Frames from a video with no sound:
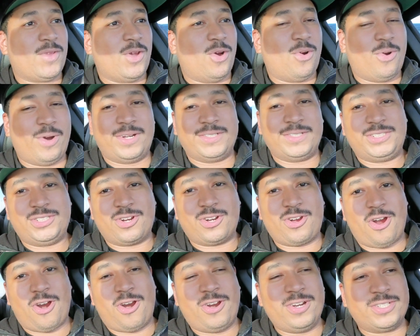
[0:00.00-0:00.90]
or else
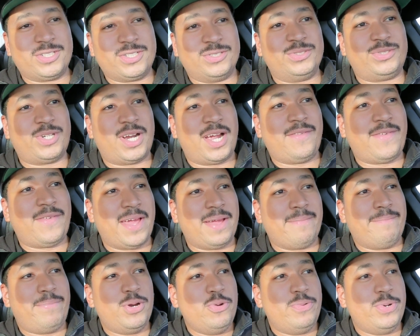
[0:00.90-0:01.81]
your car is going to drive
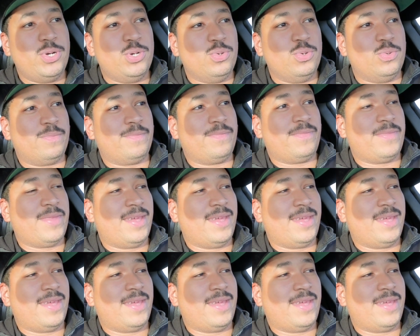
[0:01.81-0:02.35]
like poo-poo,